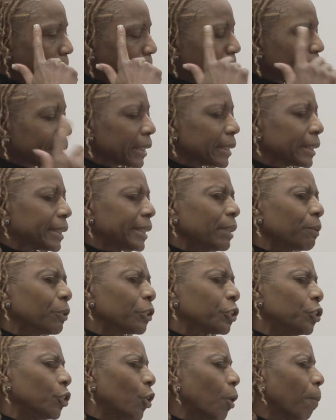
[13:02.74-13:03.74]
because there
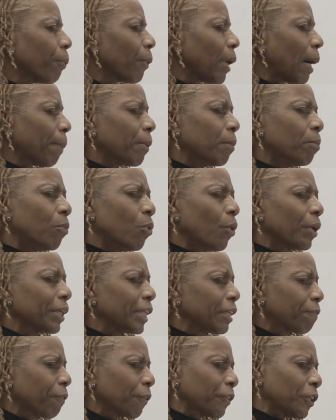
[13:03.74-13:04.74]
was no proper
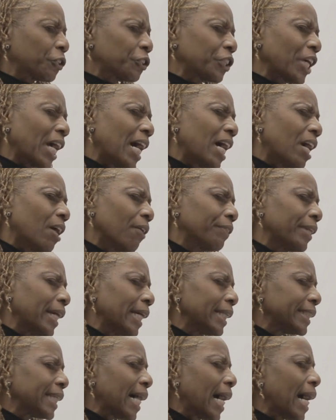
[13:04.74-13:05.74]
mourning for the child
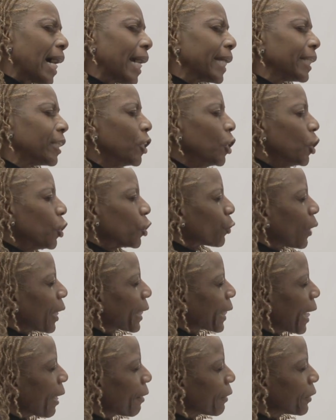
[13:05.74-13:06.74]
that died, so I
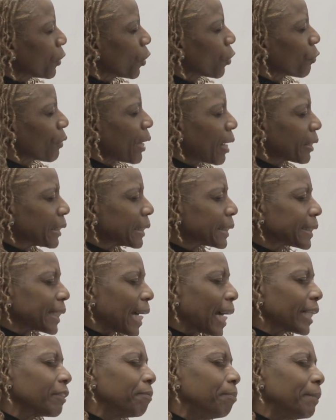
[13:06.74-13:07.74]
carried her around
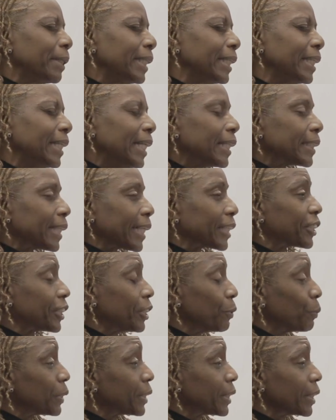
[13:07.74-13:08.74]
inside of me like
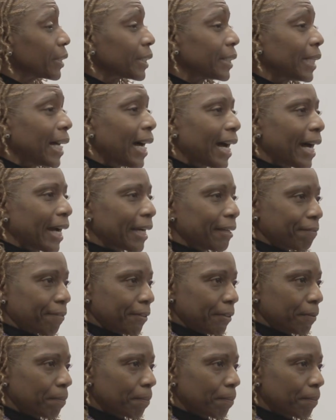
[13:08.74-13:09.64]
she was still alive.